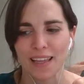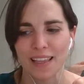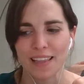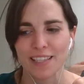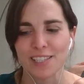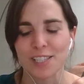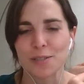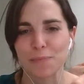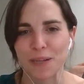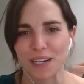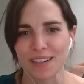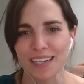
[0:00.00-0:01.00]
the
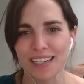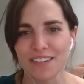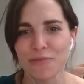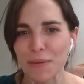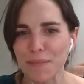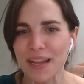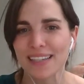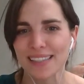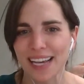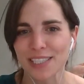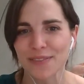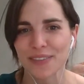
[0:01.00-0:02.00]
spirit of what makes
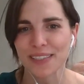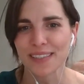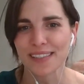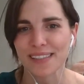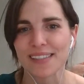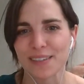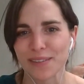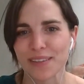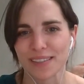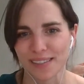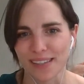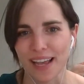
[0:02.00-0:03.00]
Asheville is still the
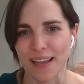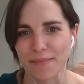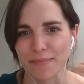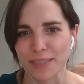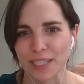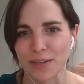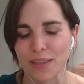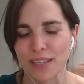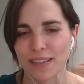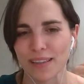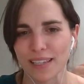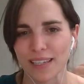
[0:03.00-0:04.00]
same. You know,
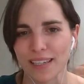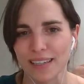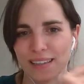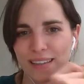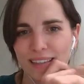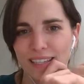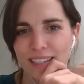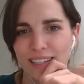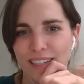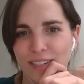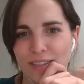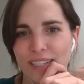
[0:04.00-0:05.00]

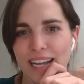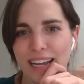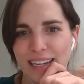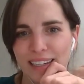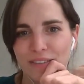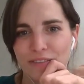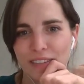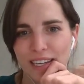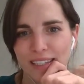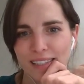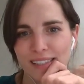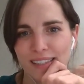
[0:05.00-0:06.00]
the
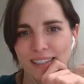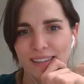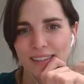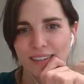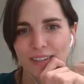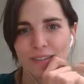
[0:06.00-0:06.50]
creativeness, the